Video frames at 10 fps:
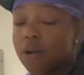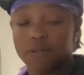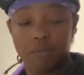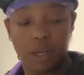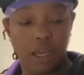
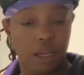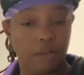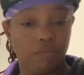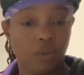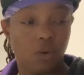For
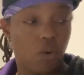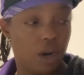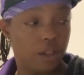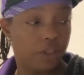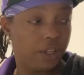me, one
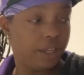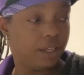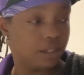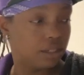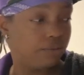of the
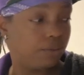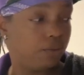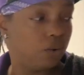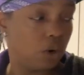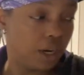things
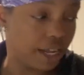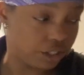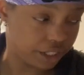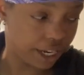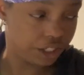for an
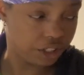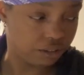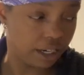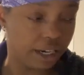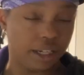education,
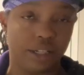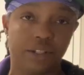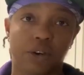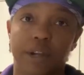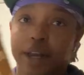right, is
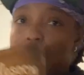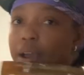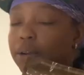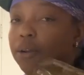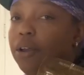knowing
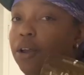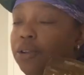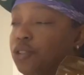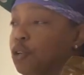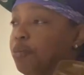how
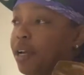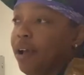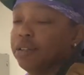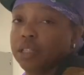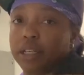to
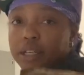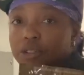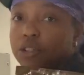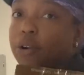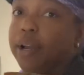pronounce things,
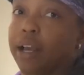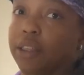or knowing how